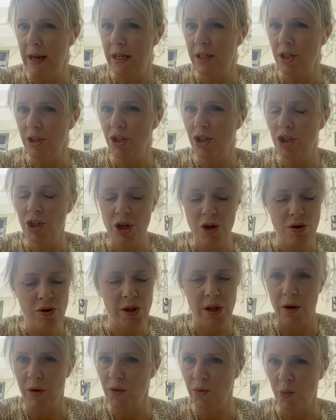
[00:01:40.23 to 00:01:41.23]
to choose
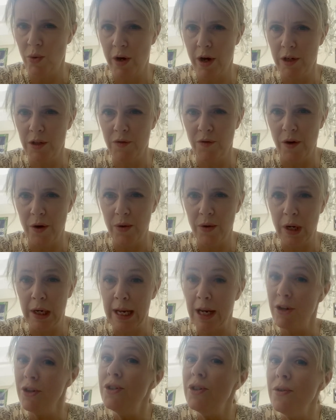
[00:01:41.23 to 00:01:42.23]
those words
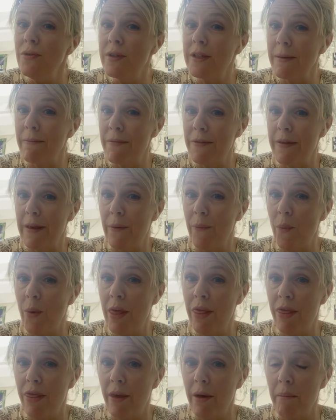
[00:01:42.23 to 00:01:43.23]
vocally and do something
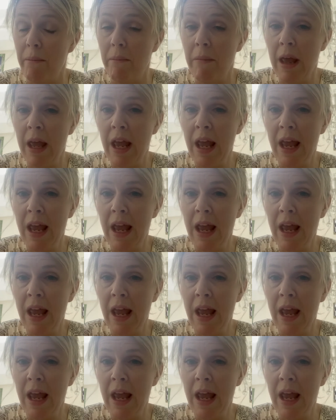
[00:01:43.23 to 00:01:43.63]
with them.